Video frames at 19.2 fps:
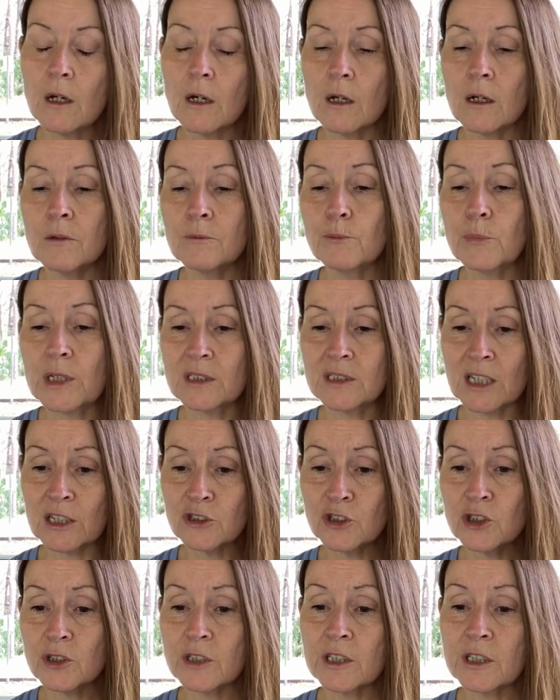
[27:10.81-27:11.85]
um, but it's
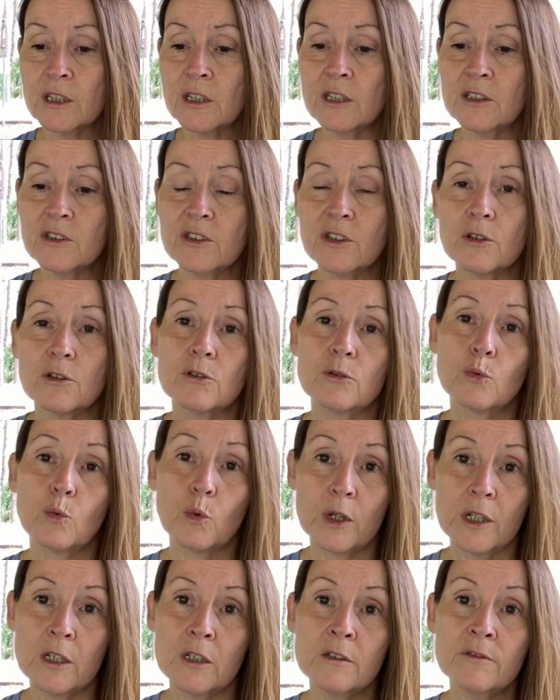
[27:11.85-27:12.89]
actually considered
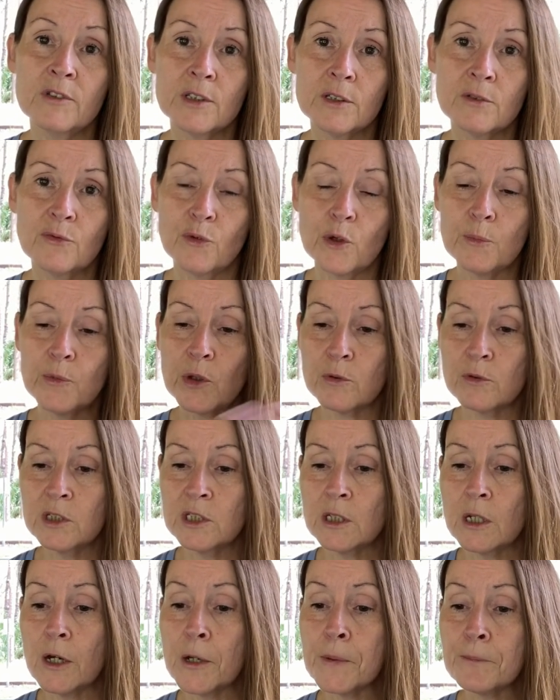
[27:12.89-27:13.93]
waves from the other
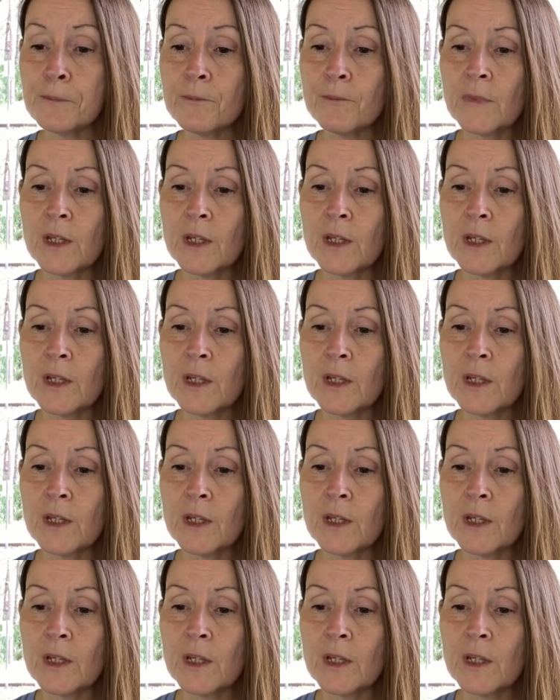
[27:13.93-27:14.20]
side